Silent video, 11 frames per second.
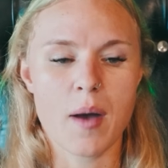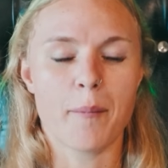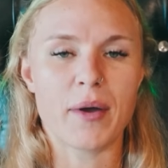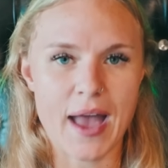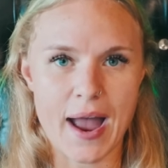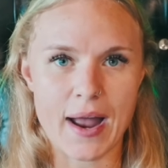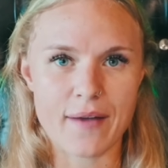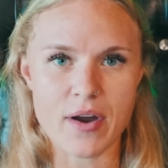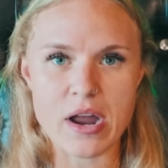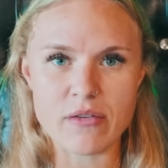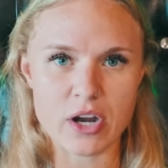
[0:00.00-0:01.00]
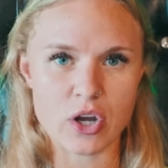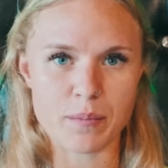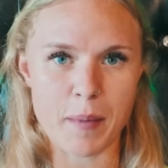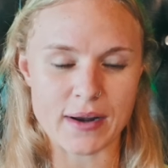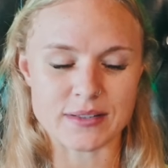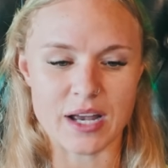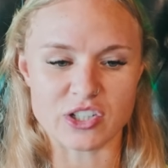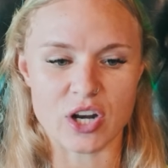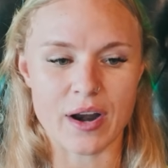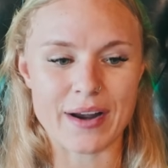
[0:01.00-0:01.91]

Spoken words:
But yeah, a very, very good back session.